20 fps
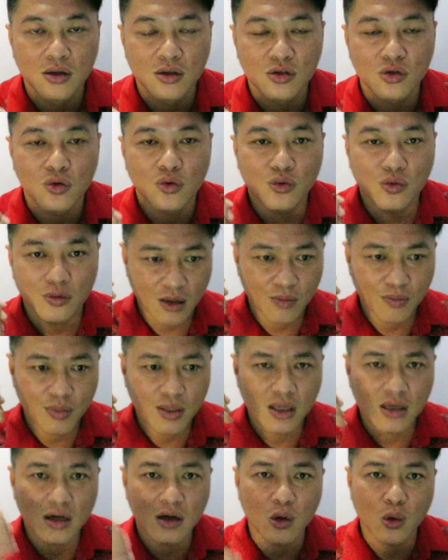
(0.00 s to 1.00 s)
So
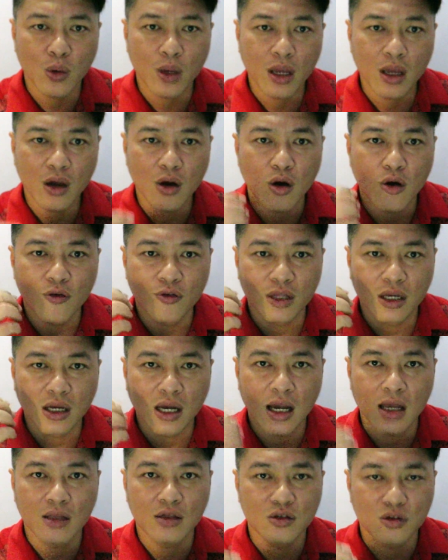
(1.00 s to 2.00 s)
be aware of the
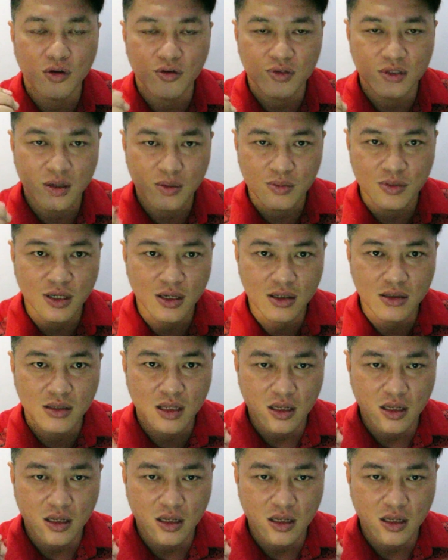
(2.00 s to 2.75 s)
kinds of subjects